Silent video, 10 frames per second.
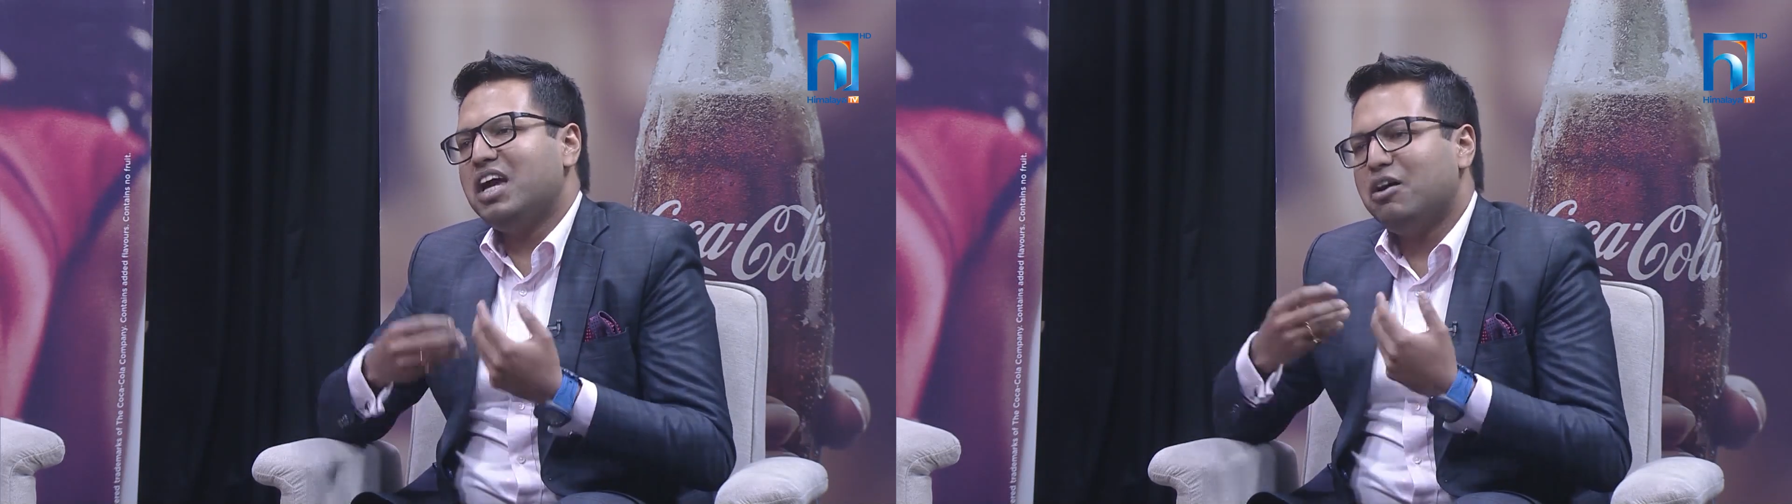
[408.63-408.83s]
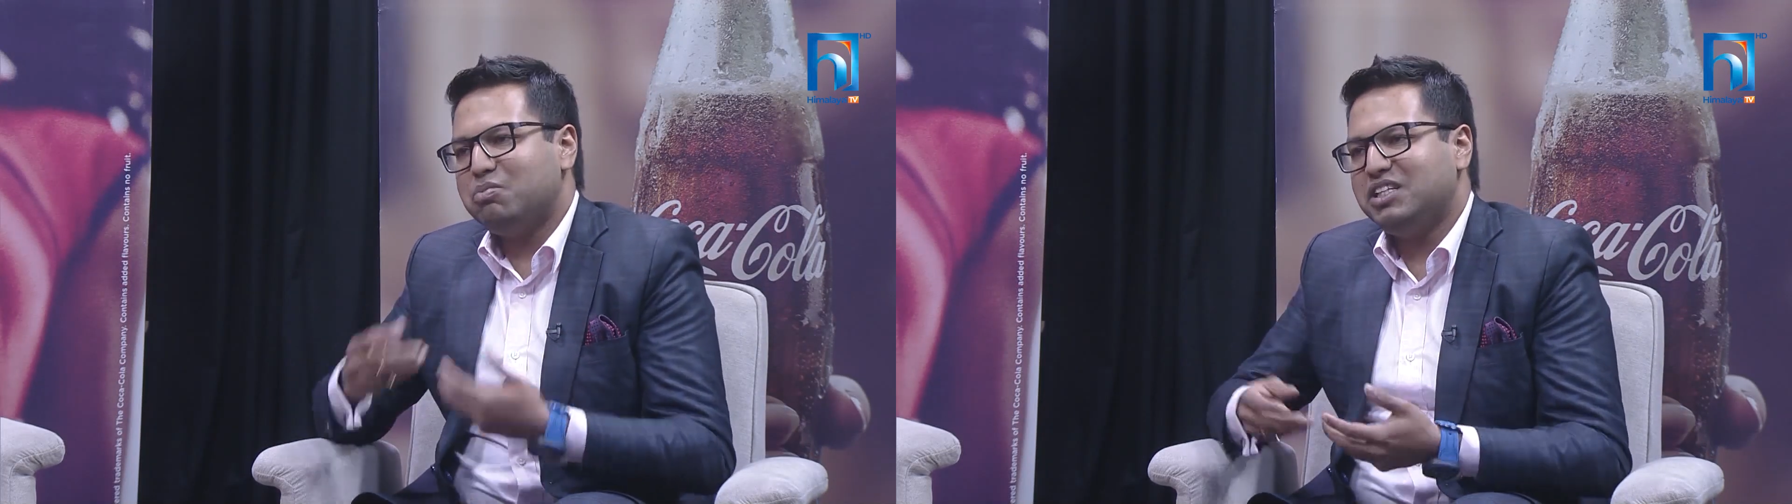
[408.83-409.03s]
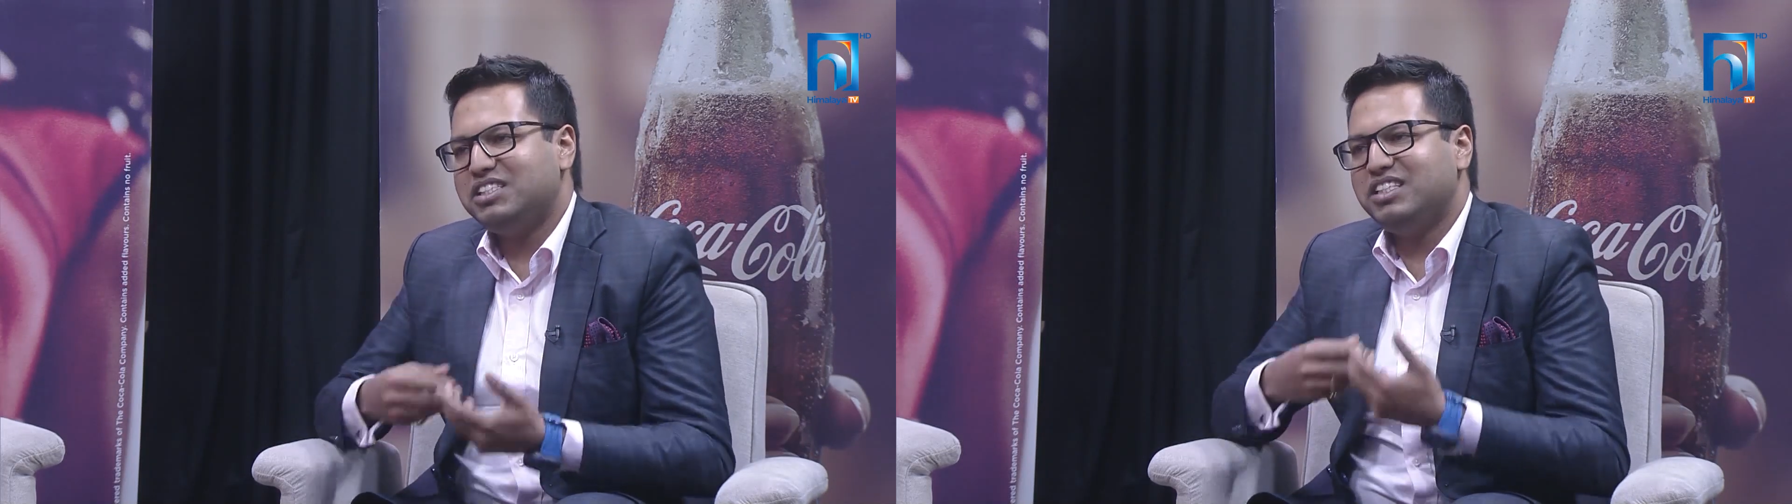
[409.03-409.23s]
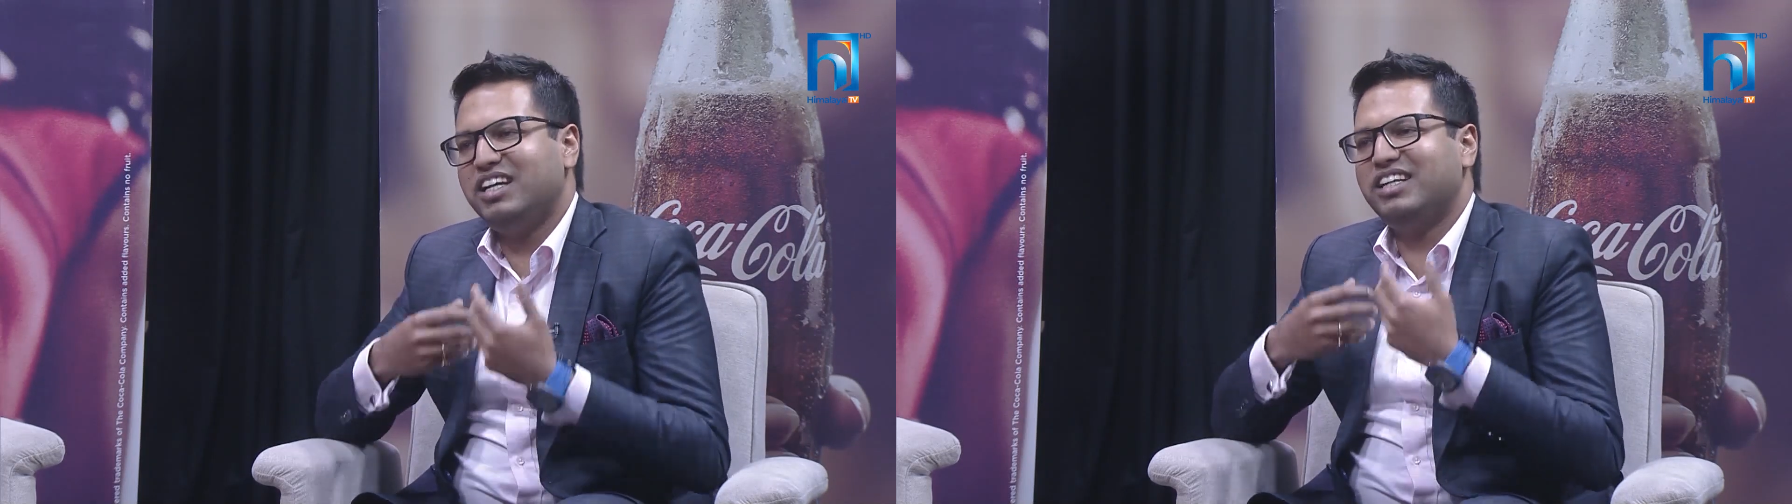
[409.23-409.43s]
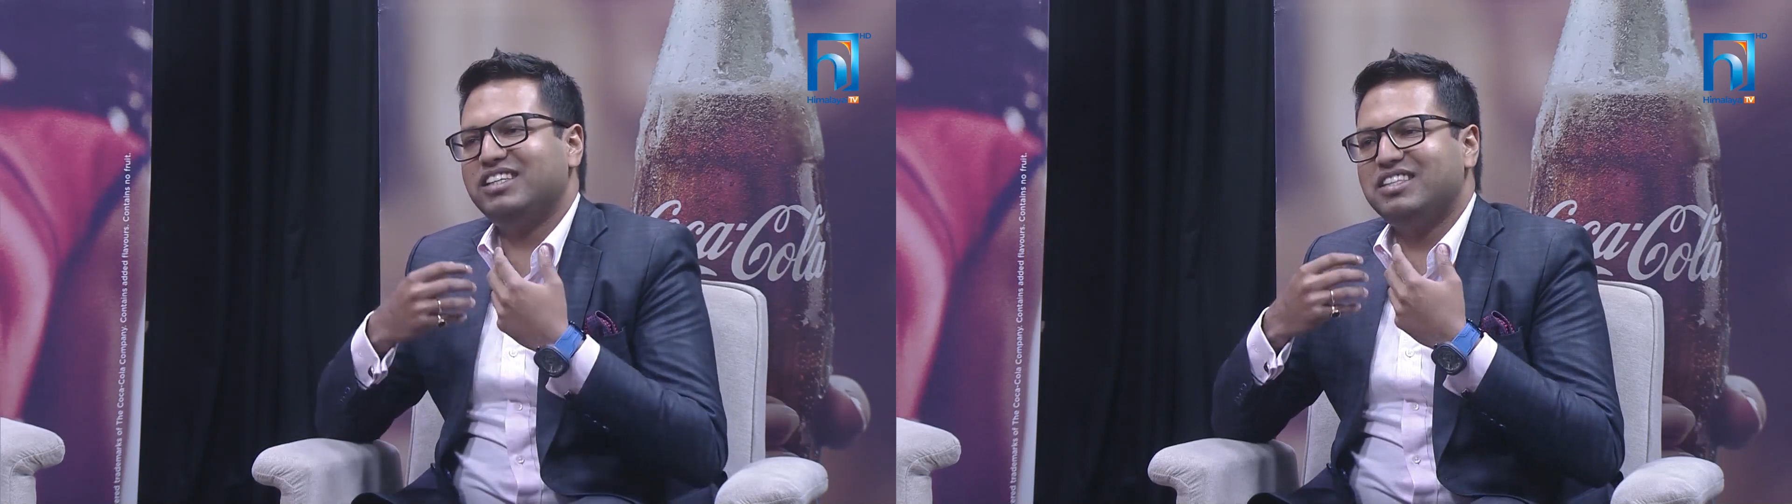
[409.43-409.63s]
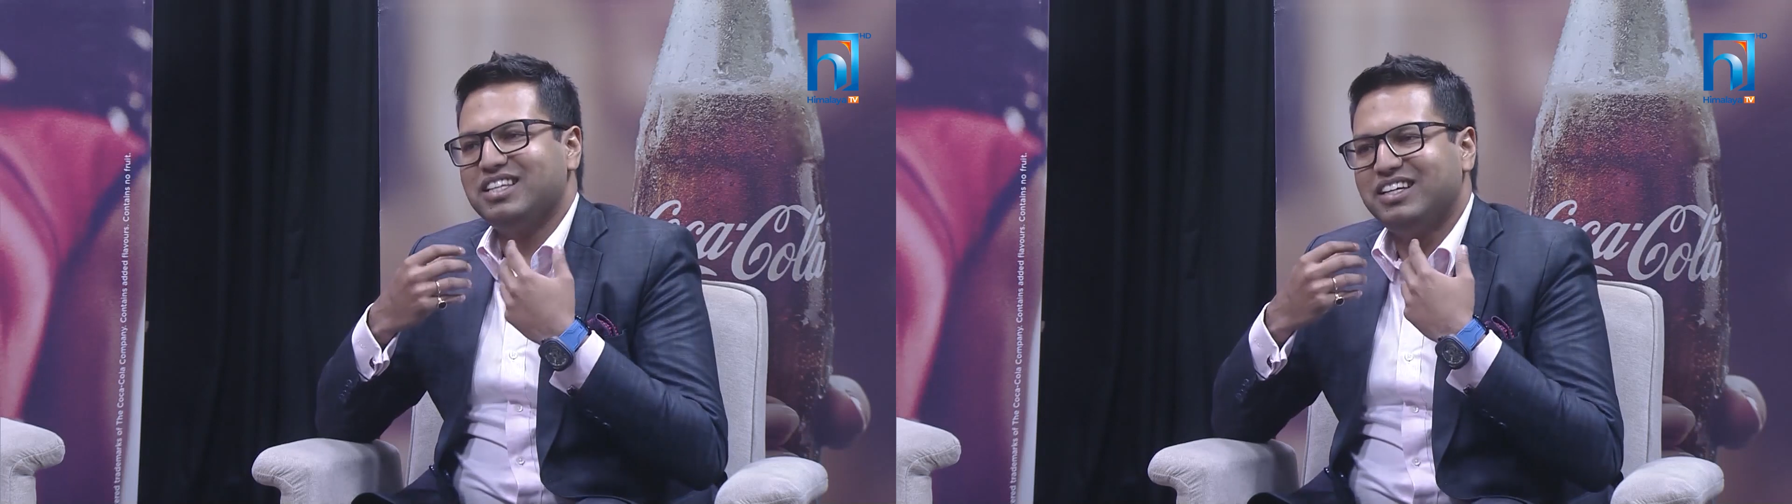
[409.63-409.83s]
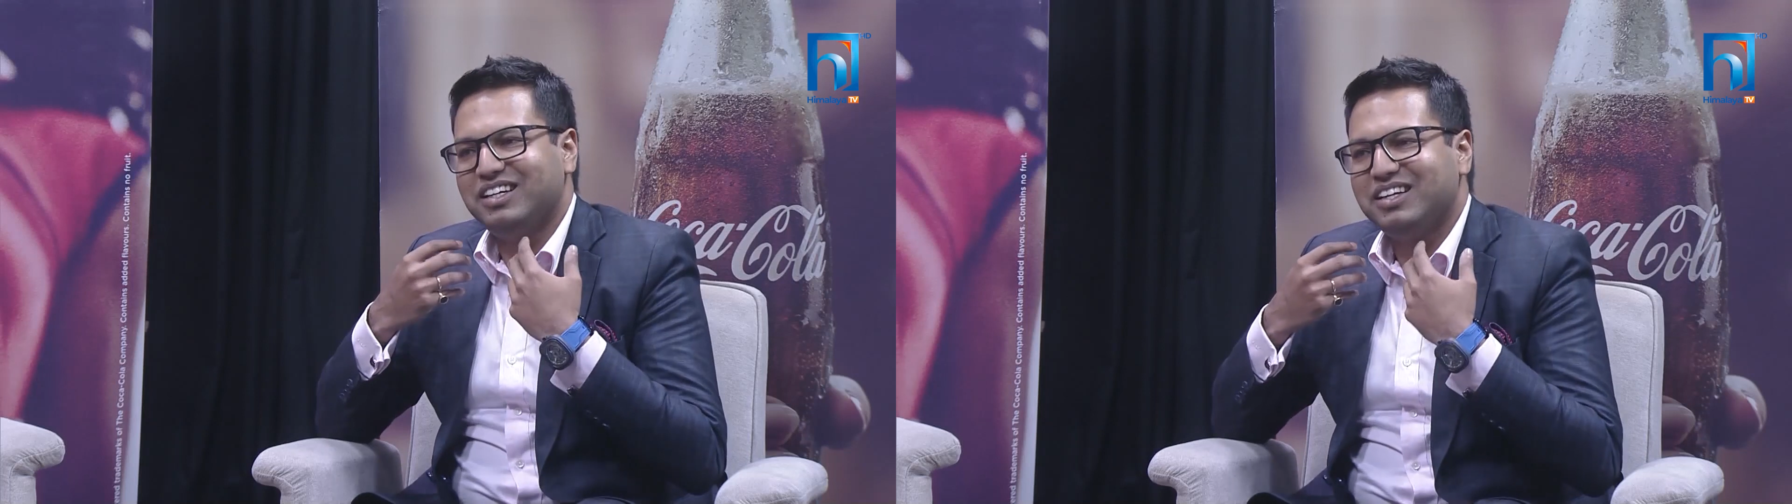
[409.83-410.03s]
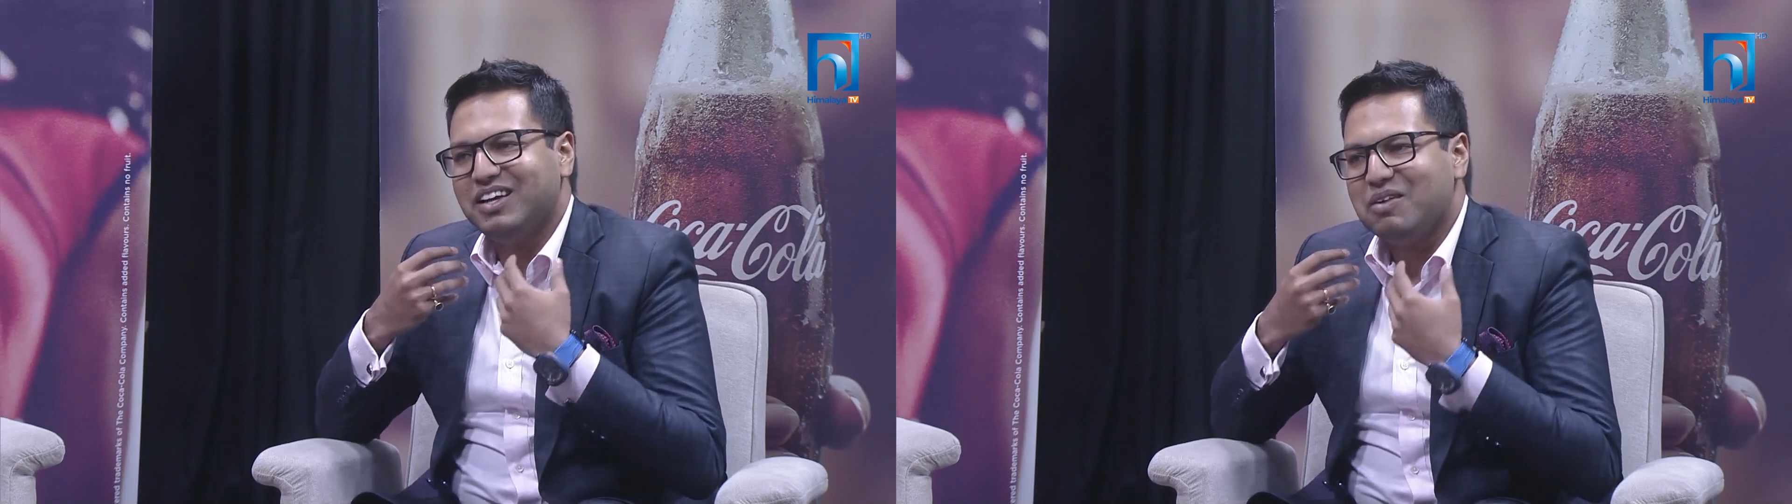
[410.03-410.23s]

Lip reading: appreciate the